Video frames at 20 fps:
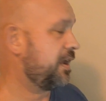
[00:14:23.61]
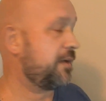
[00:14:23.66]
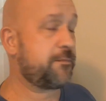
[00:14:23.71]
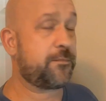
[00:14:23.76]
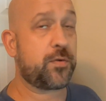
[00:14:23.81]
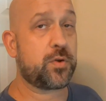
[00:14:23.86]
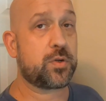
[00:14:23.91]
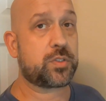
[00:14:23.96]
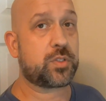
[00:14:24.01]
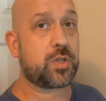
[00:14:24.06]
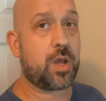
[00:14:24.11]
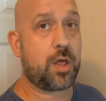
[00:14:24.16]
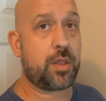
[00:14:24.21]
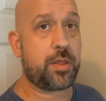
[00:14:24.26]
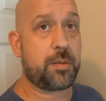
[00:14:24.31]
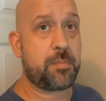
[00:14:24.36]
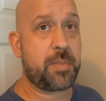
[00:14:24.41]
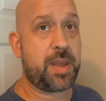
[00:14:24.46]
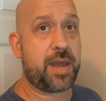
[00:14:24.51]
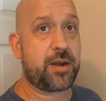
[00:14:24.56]
At first,
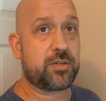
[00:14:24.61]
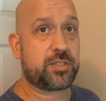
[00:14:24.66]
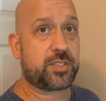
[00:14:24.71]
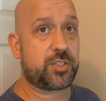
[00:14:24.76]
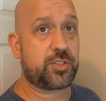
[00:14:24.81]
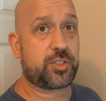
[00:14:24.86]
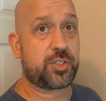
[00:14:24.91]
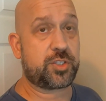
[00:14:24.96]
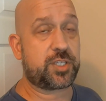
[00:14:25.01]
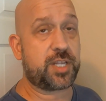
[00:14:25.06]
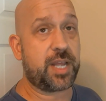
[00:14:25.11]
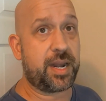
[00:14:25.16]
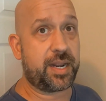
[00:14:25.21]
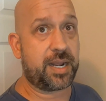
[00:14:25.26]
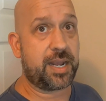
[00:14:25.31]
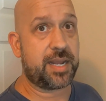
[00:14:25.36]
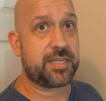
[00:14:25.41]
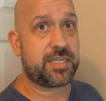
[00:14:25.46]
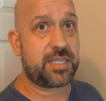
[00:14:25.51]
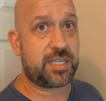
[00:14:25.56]
all that matters is just
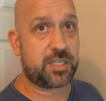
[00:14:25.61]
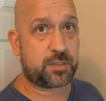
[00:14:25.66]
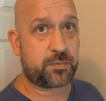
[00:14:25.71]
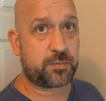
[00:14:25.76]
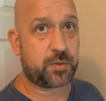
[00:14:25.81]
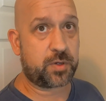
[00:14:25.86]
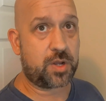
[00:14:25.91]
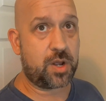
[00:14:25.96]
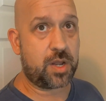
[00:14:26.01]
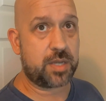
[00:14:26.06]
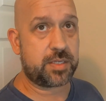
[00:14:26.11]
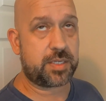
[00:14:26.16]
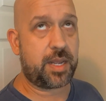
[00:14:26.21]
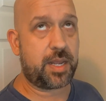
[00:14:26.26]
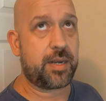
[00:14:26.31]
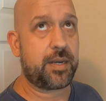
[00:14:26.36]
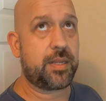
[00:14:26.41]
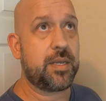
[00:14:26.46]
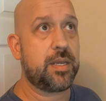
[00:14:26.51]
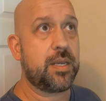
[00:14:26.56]
getting ideas for
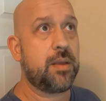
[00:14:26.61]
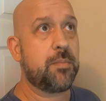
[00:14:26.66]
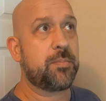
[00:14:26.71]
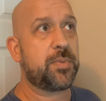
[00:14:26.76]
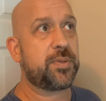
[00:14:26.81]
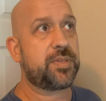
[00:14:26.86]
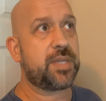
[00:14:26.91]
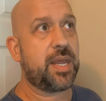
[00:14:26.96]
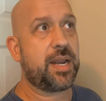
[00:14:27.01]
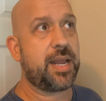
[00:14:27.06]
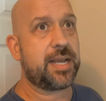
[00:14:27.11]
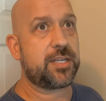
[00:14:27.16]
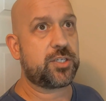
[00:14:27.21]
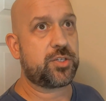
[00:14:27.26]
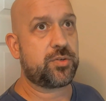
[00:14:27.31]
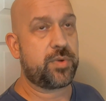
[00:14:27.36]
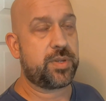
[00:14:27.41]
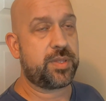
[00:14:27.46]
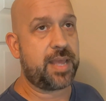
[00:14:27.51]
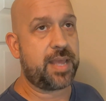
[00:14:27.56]
content. But then
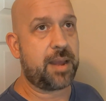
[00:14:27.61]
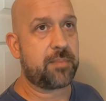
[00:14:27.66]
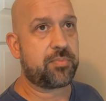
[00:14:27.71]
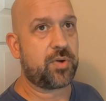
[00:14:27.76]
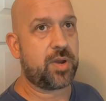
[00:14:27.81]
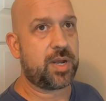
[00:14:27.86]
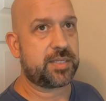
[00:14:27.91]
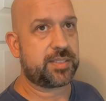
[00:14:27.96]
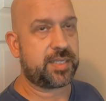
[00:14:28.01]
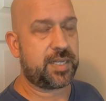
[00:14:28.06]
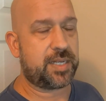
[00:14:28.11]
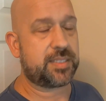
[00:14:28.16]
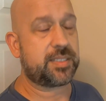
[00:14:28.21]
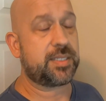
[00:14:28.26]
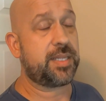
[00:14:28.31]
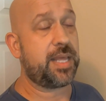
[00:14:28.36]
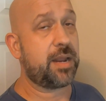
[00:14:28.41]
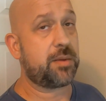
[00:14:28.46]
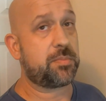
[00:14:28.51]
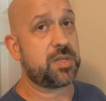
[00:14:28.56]
as you're in that
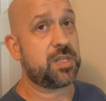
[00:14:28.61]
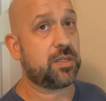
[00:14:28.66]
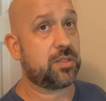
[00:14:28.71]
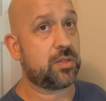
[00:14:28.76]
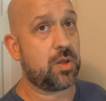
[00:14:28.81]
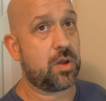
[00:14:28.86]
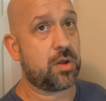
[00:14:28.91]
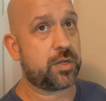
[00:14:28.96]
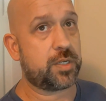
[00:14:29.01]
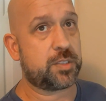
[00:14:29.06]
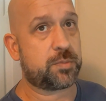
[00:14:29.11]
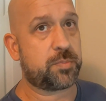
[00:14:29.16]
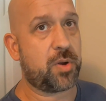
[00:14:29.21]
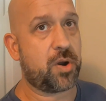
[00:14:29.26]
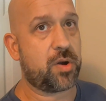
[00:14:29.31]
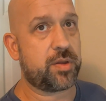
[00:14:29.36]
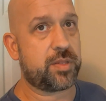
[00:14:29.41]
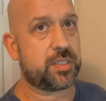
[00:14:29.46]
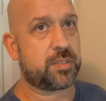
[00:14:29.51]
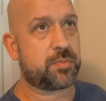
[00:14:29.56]
process, and that'll be the longest
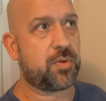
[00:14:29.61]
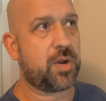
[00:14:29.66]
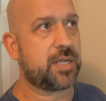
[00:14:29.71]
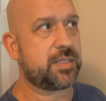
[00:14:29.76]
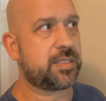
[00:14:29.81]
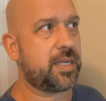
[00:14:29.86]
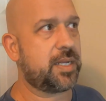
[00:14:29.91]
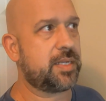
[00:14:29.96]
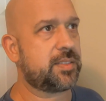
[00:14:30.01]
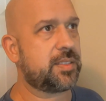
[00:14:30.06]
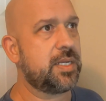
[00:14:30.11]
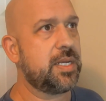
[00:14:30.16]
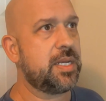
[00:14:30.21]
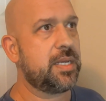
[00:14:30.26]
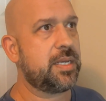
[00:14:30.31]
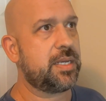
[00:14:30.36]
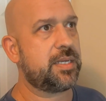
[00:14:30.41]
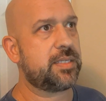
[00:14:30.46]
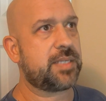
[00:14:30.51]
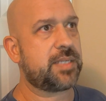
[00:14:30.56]
part of this process,
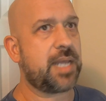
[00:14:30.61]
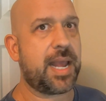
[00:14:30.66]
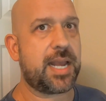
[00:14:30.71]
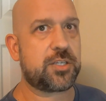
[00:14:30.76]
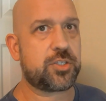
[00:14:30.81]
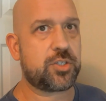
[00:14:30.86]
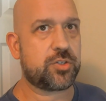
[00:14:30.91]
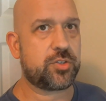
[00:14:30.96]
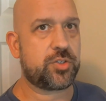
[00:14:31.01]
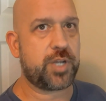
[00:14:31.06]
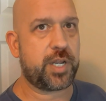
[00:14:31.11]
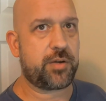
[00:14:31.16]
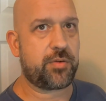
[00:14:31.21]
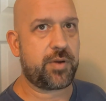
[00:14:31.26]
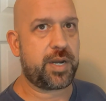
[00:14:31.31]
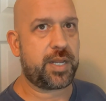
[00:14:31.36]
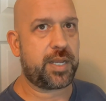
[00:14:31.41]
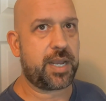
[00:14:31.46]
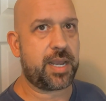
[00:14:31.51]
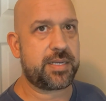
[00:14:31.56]
is as you're
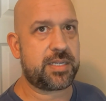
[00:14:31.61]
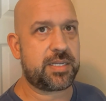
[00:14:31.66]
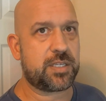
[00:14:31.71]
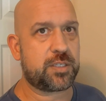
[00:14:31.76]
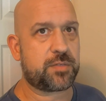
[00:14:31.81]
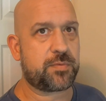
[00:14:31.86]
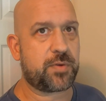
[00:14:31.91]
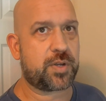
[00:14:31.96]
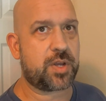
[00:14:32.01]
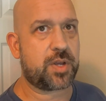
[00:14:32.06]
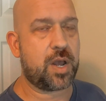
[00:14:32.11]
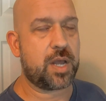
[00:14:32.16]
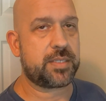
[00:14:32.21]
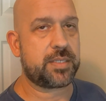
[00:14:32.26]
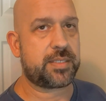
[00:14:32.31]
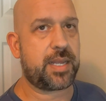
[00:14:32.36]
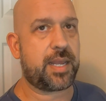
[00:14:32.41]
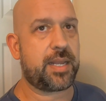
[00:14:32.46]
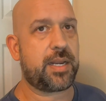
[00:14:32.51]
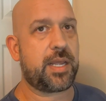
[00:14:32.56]
generating ideas for
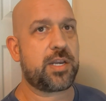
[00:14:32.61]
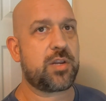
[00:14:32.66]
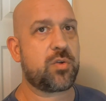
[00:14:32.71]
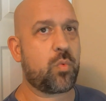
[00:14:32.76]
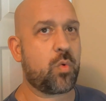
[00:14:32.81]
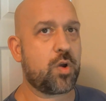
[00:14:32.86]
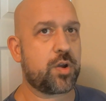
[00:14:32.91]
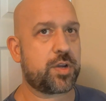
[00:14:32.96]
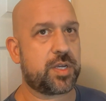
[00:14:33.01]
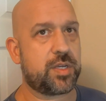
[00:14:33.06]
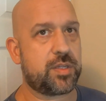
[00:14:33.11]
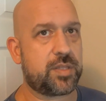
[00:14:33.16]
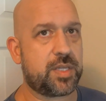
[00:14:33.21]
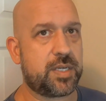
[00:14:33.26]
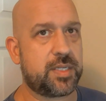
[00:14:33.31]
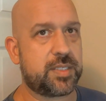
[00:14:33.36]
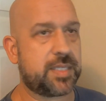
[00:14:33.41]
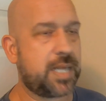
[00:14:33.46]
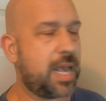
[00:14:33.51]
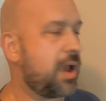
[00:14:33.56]
content and you're working
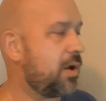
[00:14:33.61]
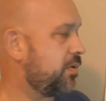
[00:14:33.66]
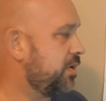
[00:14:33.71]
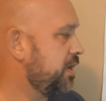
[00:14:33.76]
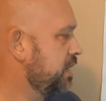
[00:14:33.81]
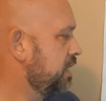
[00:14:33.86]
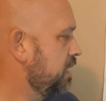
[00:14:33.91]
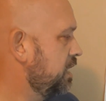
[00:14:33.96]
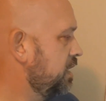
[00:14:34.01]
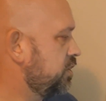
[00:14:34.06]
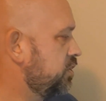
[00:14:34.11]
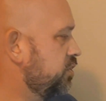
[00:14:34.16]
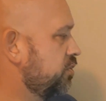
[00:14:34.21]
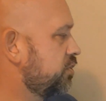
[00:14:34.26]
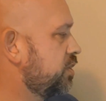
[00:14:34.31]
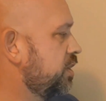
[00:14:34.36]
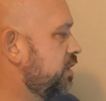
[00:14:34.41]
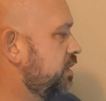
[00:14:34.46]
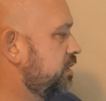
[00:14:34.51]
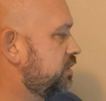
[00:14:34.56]
things out, you're
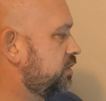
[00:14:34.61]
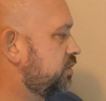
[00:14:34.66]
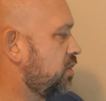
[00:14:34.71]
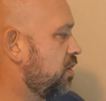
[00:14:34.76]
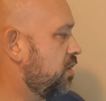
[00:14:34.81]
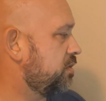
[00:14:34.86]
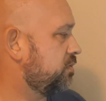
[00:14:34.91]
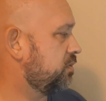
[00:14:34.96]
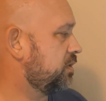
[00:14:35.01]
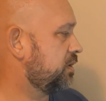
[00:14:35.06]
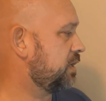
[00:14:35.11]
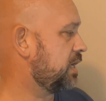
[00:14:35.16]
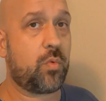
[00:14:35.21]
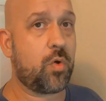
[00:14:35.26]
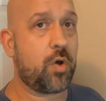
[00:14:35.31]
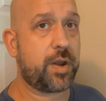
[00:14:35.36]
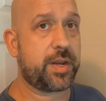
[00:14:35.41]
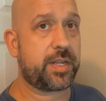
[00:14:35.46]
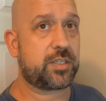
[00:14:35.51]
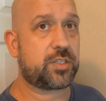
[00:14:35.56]
going to start
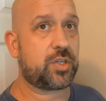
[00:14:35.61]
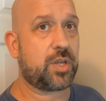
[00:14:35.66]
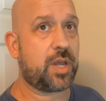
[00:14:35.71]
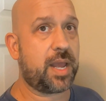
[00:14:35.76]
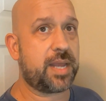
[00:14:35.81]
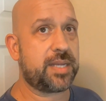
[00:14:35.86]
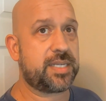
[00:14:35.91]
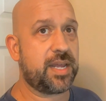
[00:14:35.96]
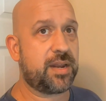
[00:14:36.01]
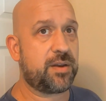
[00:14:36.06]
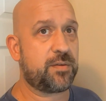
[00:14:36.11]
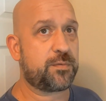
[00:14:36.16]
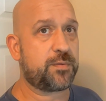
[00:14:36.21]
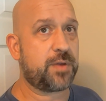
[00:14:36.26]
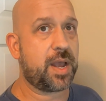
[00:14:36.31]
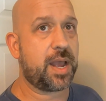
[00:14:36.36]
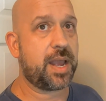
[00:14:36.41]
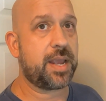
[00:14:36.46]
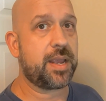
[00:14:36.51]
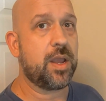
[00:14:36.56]
wanting to
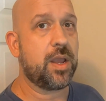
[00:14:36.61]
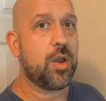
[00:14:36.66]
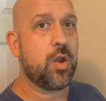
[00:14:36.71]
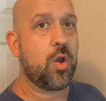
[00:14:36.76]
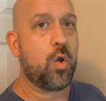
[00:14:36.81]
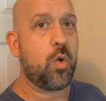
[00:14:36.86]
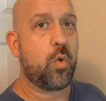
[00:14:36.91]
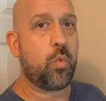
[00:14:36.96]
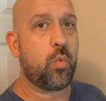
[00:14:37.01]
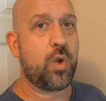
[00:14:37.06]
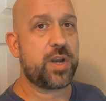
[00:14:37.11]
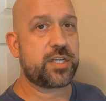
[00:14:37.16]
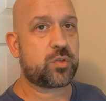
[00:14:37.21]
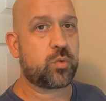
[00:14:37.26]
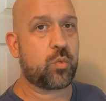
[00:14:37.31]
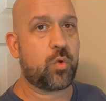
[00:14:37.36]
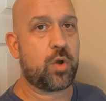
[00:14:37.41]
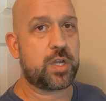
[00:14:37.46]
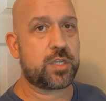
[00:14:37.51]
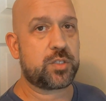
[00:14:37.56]
identify
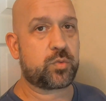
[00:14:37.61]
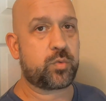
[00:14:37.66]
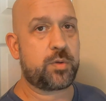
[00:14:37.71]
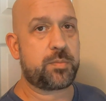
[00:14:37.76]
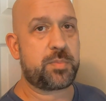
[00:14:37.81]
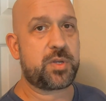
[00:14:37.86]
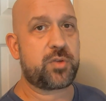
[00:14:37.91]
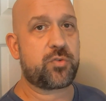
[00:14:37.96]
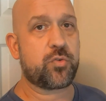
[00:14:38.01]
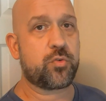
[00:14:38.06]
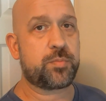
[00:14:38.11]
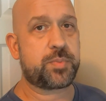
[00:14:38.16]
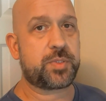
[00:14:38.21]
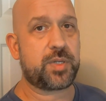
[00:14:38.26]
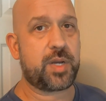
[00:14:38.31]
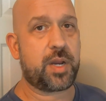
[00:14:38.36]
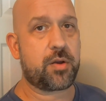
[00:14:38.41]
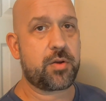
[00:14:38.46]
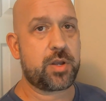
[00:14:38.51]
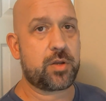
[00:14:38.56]
which ones would be group
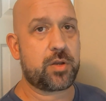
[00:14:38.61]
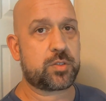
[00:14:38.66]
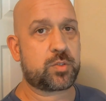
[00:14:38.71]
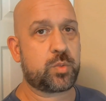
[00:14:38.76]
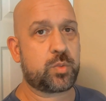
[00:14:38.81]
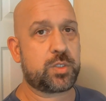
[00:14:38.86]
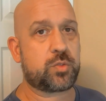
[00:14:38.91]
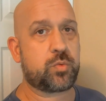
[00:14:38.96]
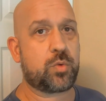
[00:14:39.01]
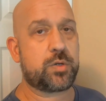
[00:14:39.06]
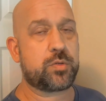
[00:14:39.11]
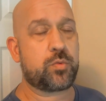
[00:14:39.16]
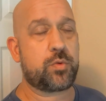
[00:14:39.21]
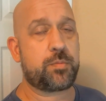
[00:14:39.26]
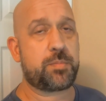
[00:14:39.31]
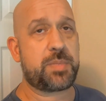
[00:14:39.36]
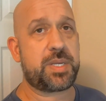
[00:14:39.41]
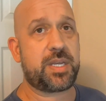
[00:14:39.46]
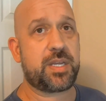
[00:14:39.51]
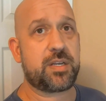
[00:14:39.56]
scenarios, which one
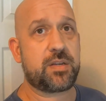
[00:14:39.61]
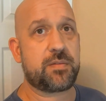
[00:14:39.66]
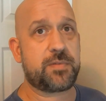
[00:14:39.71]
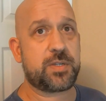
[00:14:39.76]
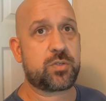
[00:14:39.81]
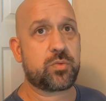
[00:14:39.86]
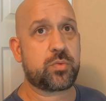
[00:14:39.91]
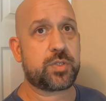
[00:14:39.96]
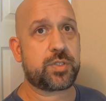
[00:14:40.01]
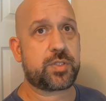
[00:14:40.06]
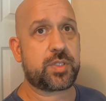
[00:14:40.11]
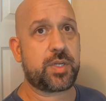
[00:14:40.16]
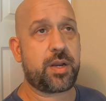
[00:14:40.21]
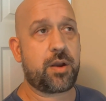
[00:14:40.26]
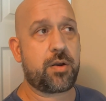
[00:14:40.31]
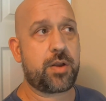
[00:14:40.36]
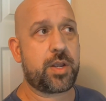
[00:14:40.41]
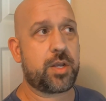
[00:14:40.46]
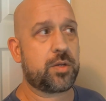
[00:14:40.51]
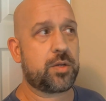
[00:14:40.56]
would be individual
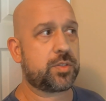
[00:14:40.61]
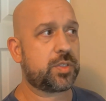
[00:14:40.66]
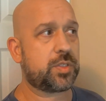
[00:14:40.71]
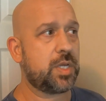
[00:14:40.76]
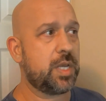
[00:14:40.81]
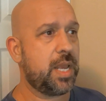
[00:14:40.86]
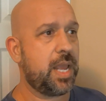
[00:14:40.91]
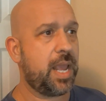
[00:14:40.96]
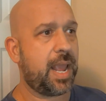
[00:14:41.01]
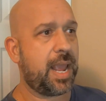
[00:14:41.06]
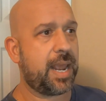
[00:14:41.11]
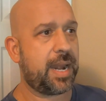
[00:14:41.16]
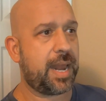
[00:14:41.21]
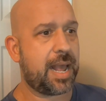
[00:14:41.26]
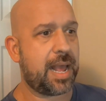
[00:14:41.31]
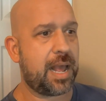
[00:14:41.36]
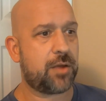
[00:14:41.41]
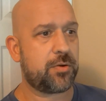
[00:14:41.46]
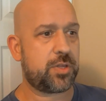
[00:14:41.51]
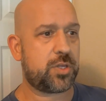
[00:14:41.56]
scenarios, and
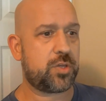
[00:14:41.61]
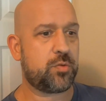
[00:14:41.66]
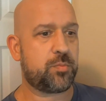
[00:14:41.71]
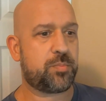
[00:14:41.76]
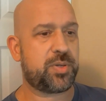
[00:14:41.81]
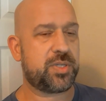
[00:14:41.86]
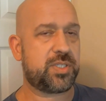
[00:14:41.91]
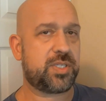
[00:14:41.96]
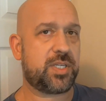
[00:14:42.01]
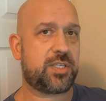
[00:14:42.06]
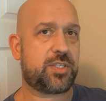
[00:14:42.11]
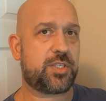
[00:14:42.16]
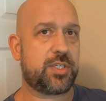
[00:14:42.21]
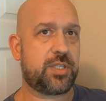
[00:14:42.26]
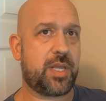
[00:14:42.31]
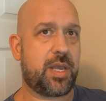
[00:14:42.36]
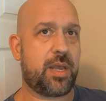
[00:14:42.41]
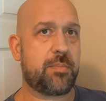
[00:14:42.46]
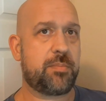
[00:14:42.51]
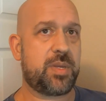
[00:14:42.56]
how do you
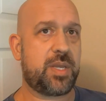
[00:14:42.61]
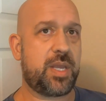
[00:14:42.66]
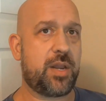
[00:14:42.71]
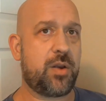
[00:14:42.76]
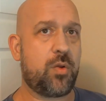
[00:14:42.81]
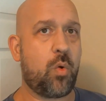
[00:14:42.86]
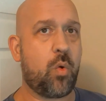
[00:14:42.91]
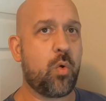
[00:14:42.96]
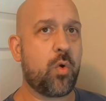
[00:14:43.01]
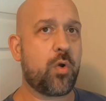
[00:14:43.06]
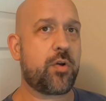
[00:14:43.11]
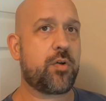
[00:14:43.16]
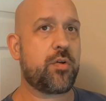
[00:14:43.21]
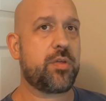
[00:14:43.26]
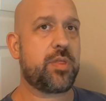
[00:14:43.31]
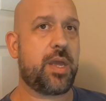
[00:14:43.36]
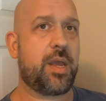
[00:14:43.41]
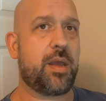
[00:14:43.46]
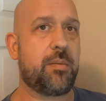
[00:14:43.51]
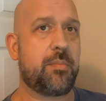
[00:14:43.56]
position them and order
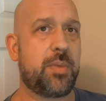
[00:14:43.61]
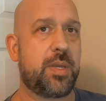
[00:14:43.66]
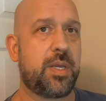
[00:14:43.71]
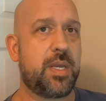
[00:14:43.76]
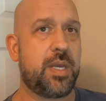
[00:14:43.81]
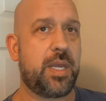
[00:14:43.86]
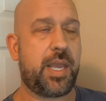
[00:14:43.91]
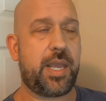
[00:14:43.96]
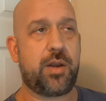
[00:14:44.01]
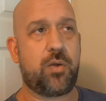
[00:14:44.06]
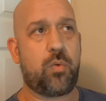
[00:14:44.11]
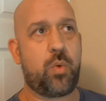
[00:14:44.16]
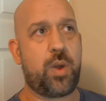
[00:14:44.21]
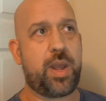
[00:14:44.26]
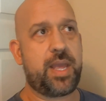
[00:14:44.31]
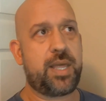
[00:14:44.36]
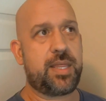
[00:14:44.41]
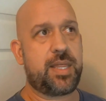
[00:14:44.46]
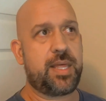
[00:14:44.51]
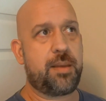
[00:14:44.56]
them in a
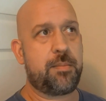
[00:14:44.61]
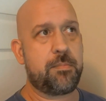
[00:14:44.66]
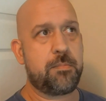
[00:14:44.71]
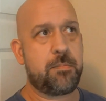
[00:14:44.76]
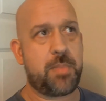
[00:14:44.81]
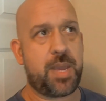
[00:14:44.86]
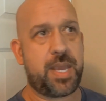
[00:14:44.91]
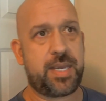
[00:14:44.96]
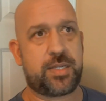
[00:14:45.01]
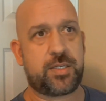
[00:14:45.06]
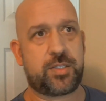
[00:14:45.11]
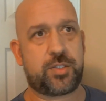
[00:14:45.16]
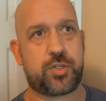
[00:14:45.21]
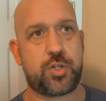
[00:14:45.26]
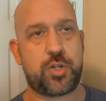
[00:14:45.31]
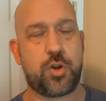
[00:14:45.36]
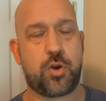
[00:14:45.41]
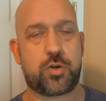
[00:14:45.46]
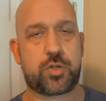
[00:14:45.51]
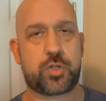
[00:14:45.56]
way that makes
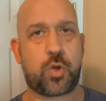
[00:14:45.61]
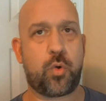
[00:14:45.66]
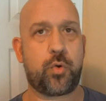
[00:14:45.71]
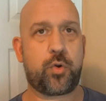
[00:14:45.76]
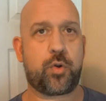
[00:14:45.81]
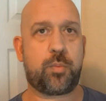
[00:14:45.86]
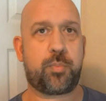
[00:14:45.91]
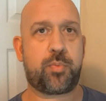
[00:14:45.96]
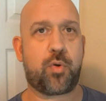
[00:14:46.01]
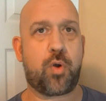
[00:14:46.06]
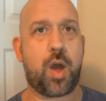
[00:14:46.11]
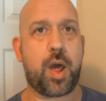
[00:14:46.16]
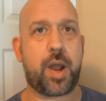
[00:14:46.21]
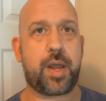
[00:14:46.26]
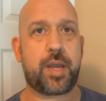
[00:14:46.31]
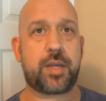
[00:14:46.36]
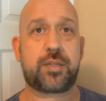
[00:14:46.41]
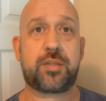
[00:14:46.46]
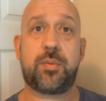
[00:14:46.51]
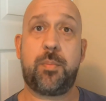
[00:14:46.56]
your total
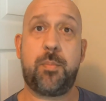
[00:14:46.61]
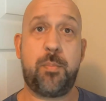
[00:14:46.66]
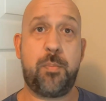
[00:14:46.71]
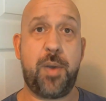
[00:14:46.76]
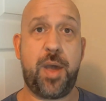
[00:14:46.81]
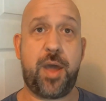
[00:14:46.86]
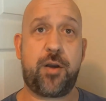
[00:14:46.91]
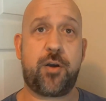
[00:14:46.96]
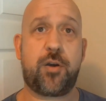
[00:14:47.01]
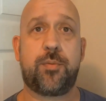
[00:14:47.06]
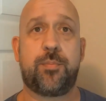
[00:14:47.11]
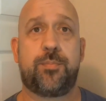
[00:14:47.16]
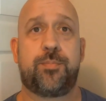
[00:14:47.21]
product better.